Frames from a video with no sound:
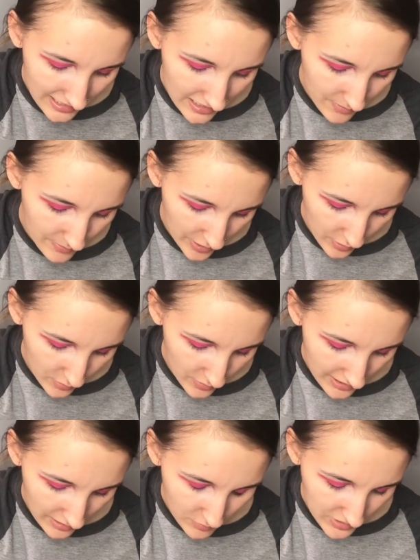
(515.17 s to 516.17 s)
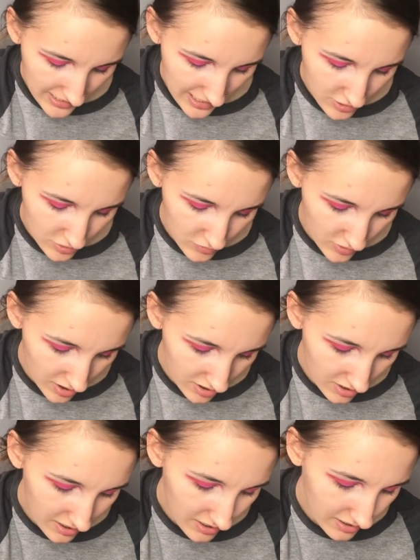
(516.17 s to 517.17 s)
it about and I was getting drunk,
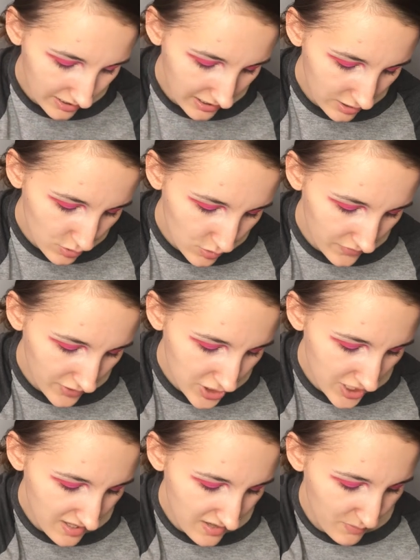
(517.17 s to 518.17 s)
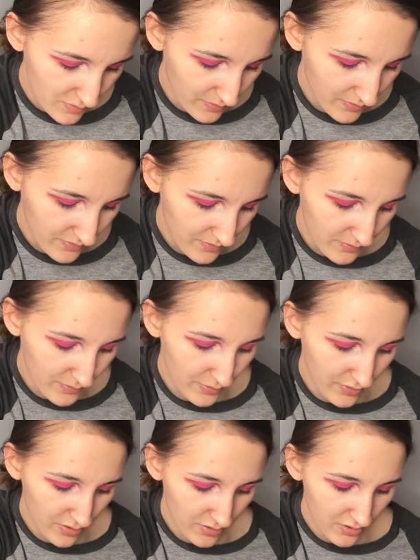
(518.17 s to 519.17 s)
like, two of the shades
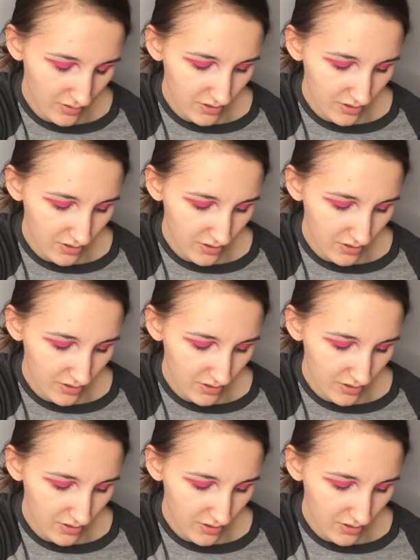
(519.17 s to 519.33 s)
broke,